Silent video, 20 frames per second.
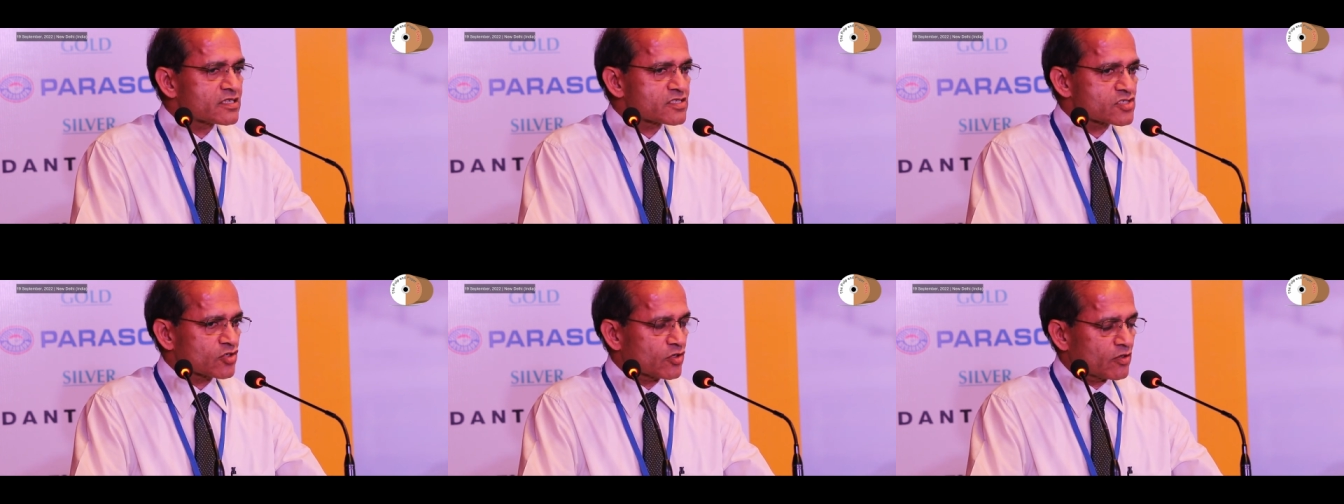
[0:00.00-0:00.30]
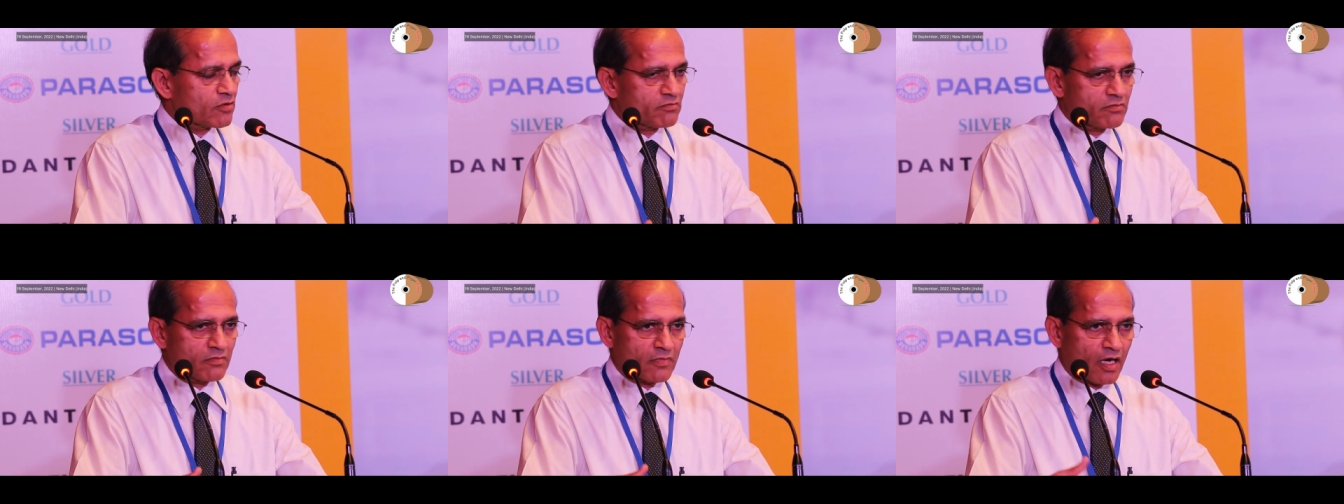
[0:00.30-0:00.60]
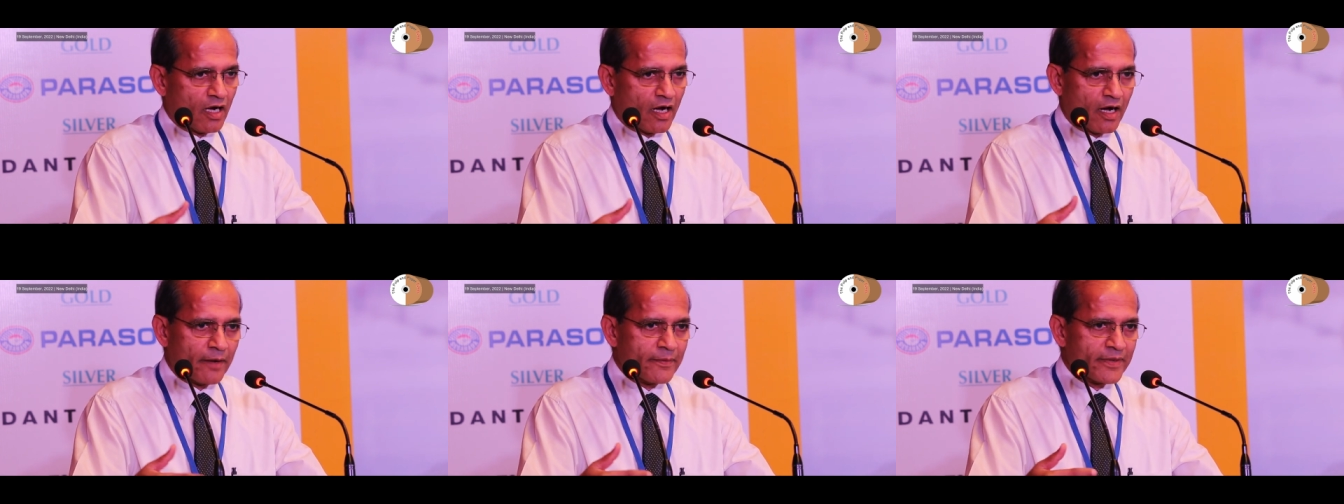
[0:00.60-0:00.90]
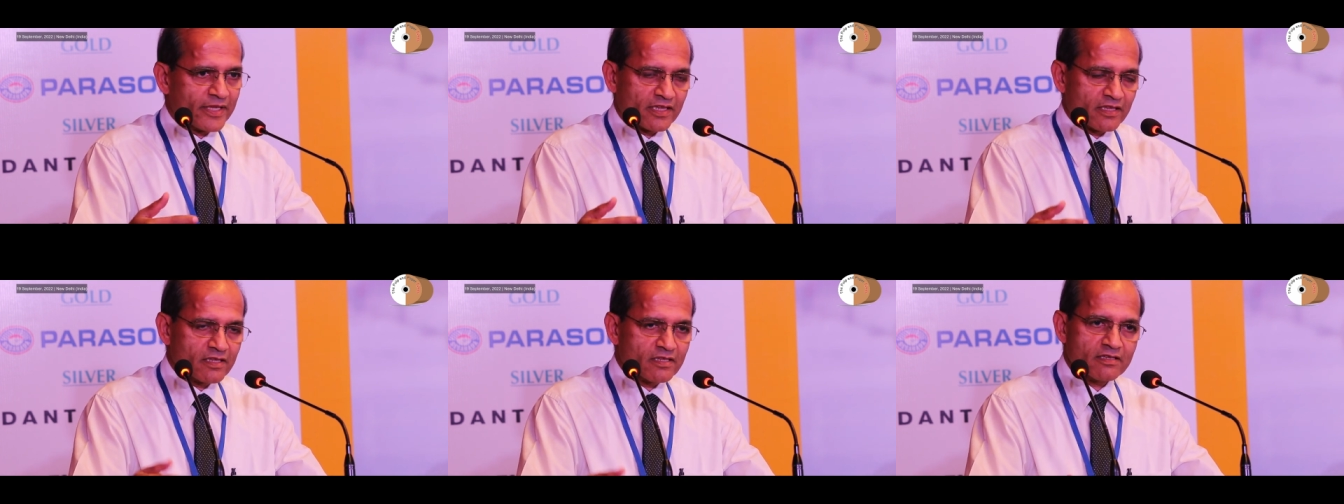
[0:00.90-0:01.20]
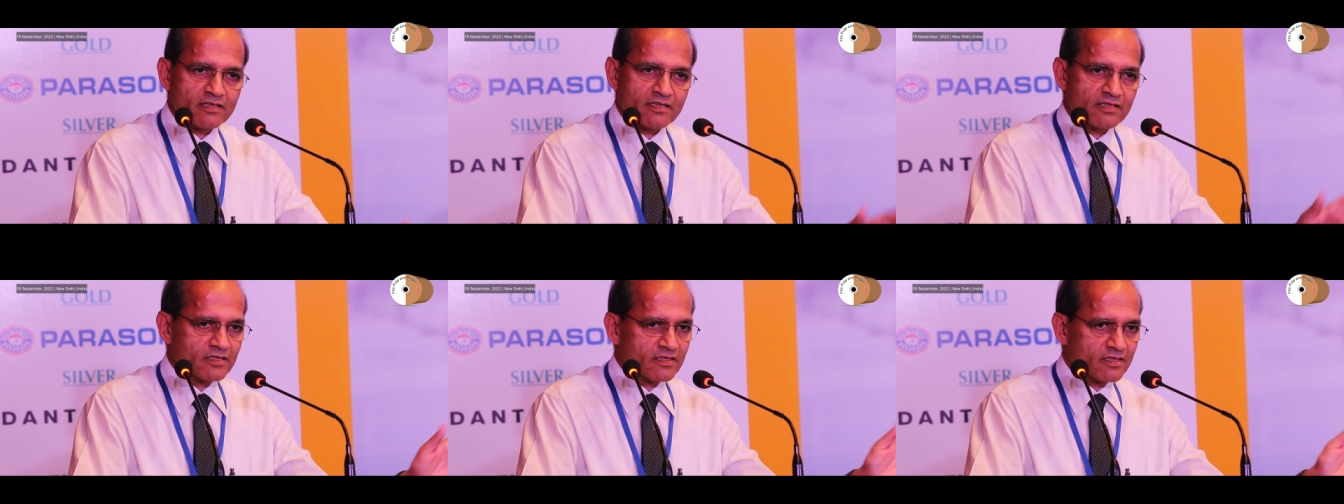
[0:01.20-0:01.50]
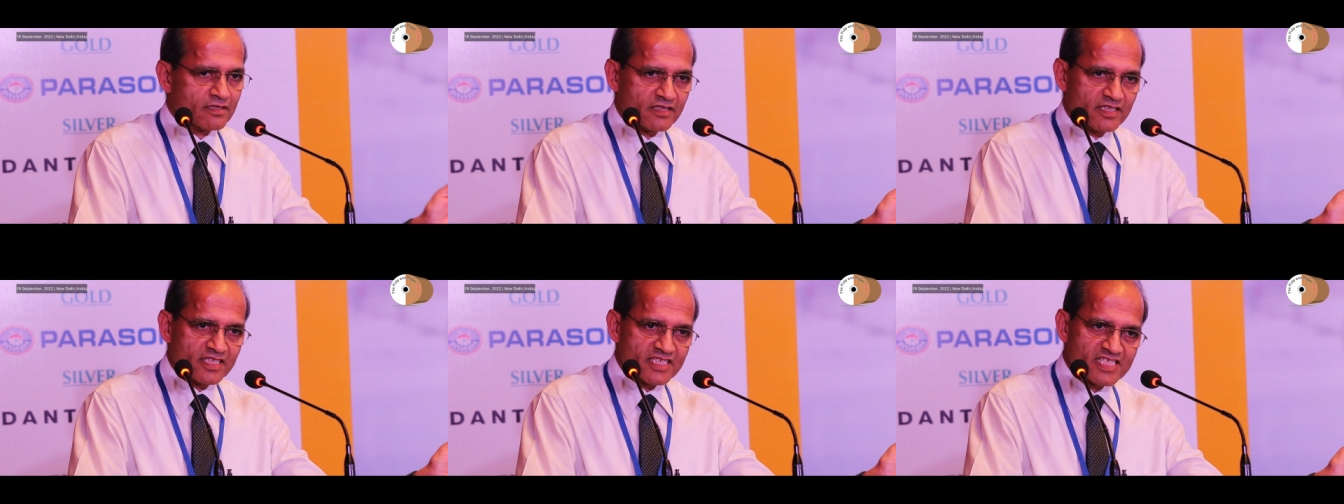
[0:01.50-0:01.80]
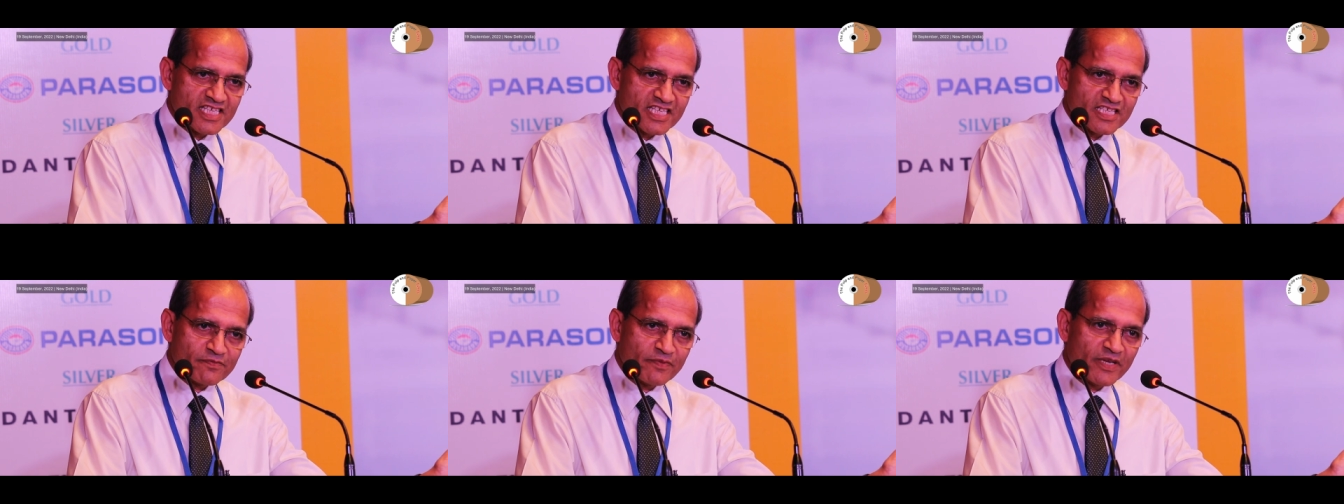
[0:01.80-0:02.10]
So, I mean,
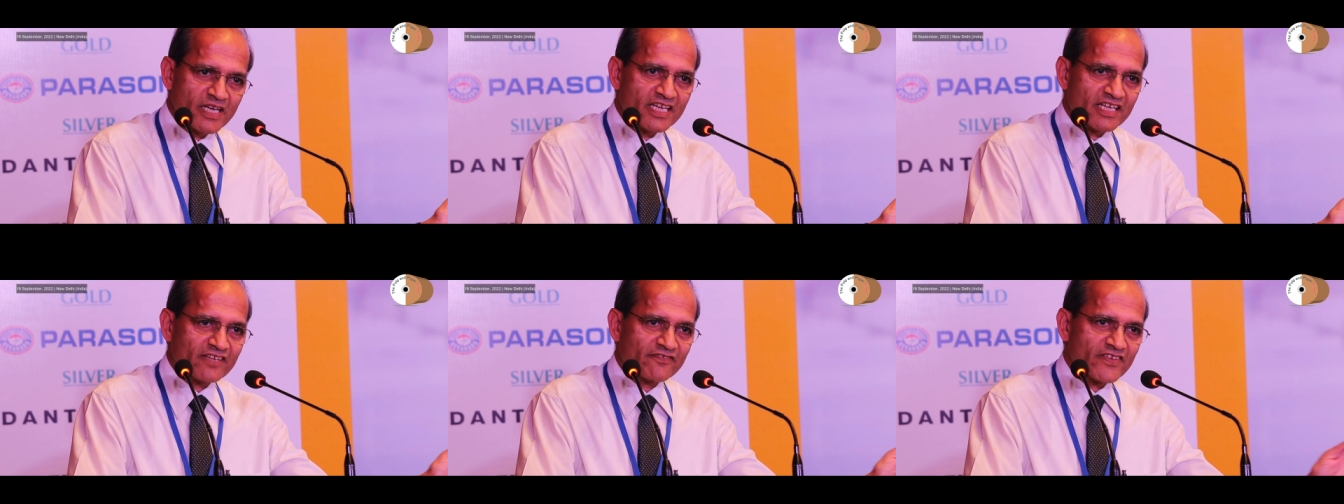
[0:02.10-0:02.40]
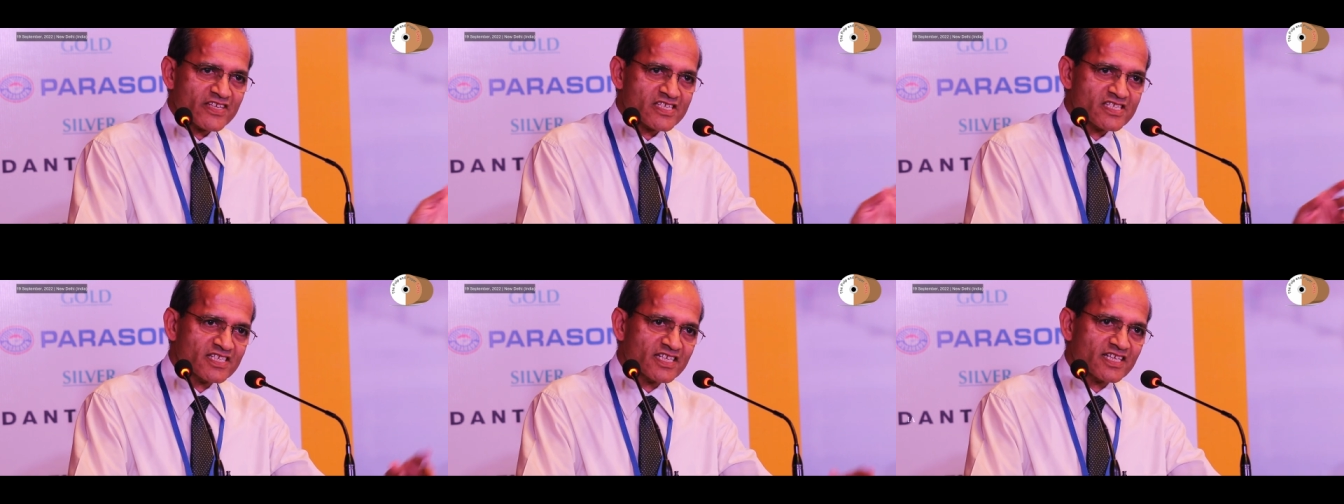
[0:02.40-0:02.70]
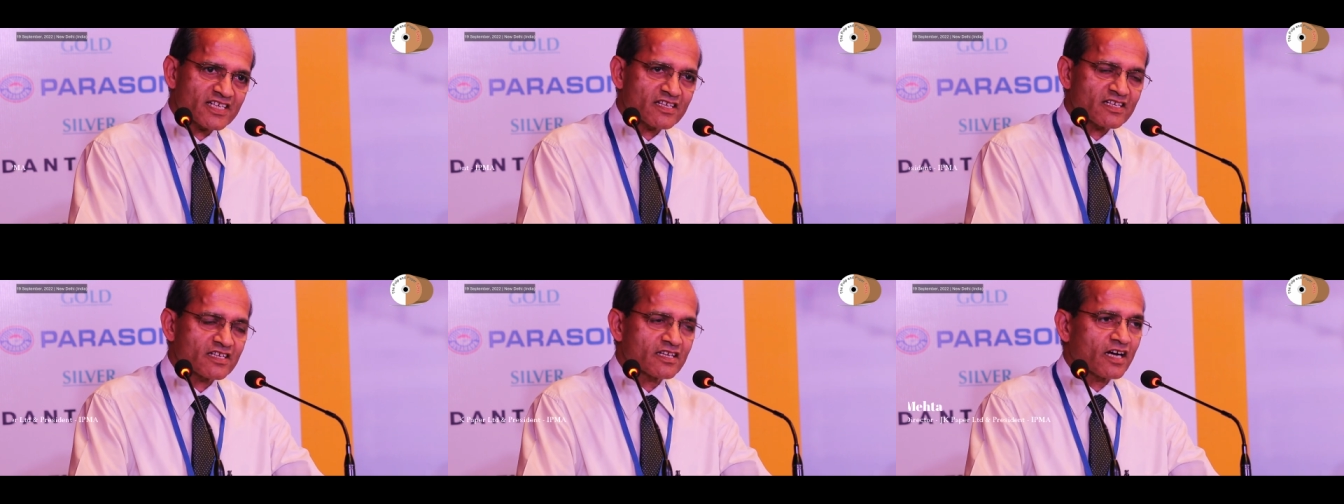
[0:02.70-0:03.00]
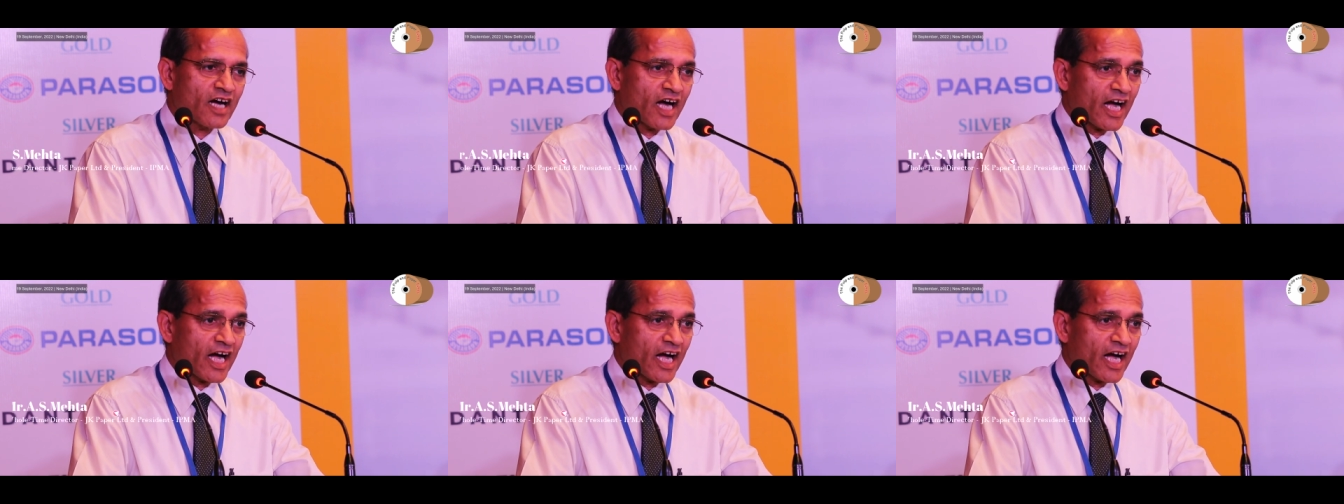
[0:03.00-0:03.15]
this has been requested.